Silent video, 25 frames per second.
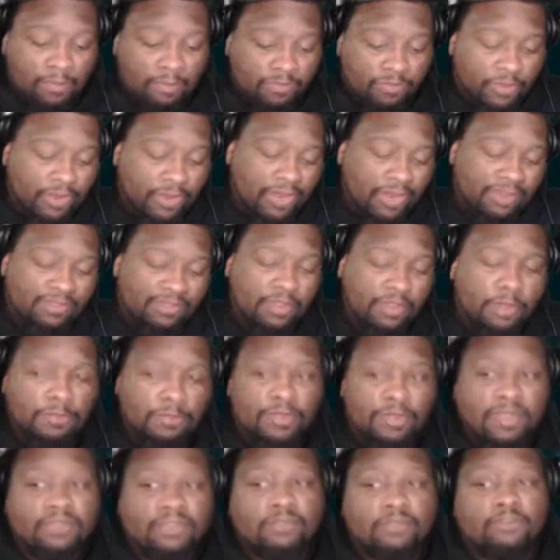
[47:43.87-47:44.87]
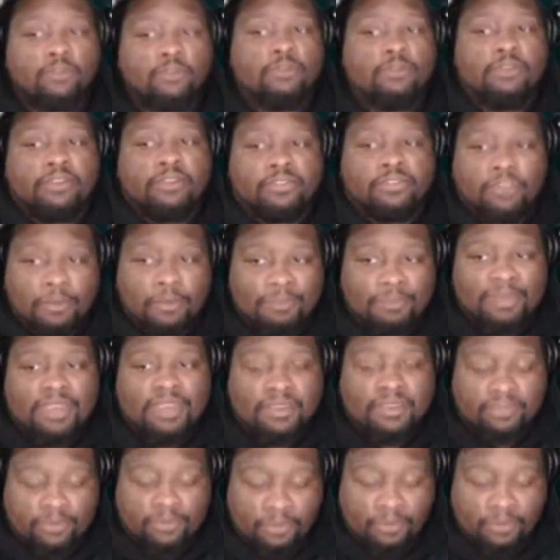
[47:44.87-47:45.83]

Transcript: Do they sell beats? Of course, they're beats.